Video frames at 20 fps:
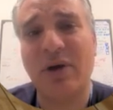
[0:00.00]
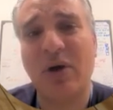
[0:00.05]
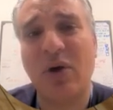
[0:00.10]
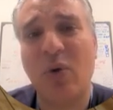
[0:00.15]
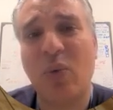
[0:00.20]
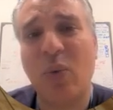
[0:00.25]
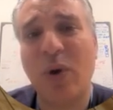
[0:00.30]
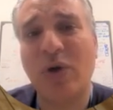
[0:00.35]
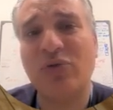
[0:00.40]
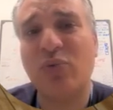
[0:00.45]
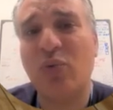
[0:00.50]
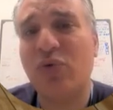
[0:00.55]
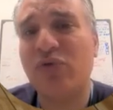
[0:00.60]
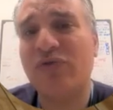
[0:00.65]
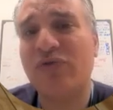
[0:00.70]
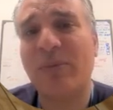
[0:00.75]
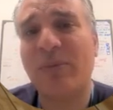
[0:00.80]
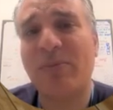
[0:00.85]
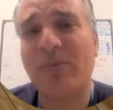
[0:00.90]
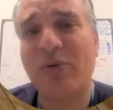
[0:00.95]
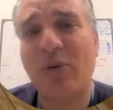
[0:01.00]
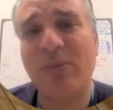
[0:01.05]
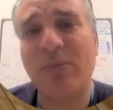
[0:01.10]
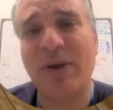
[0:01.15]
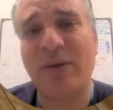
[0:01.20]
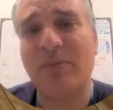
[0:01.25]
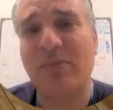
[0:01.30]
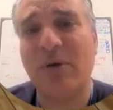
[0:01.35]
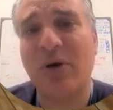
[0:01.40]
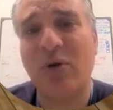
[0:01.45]
What was the
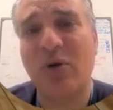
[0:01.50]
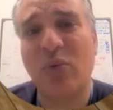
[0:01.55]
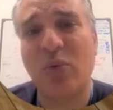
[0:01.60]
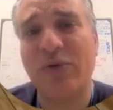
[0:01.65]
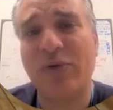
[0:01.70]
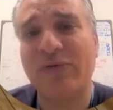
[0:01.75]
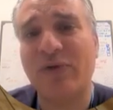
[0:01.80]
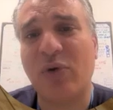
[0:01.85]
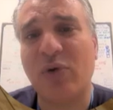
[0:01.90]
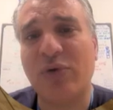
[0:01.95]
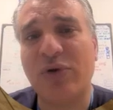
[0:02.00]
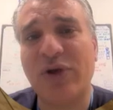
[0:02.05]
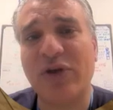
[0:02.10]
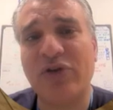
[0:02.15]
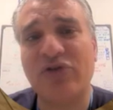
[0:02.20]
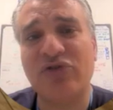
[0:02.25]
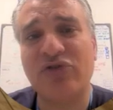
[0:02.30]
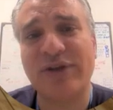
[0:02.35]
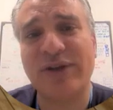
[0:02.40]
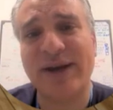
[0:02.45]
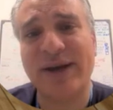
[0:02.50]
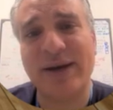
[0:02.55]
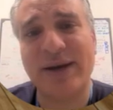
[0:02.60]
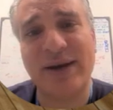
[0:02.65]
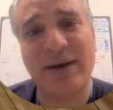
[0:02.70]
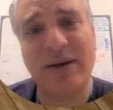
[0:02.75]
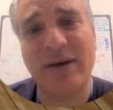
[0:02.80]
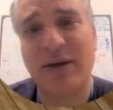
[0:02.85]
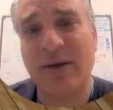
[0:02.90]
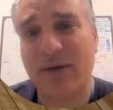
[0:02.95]
problem with the
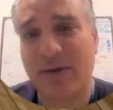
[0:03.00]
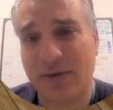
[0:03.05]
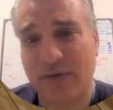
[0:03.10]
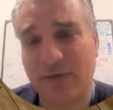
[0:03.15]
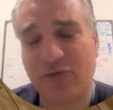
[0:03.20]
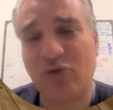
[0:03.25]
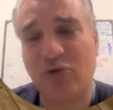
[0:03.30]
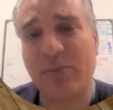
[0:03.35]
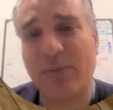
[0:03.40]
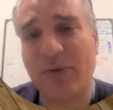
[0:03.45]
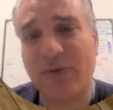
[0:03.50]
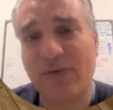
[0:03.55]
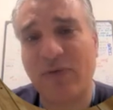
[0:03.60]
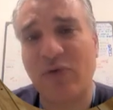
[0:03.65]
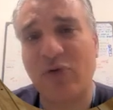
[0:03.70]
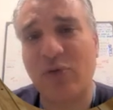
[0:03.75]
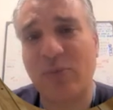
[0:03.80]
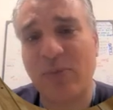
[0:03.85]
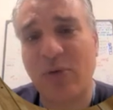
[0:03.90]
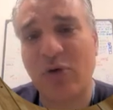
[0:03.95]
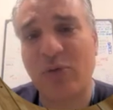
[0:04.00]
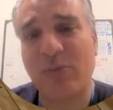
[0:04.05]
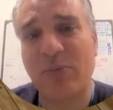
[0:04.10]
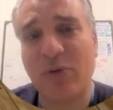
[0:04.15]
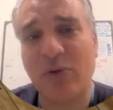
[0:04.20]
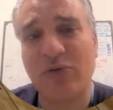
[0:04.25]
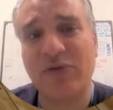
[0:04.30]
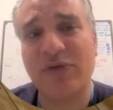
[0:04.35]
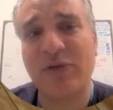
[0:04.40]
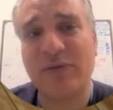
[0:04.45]
original Stop Before You block
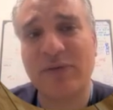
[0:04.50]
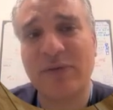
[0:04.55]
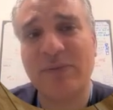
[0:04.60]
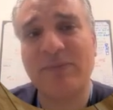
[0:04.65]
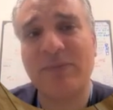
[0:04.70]
process?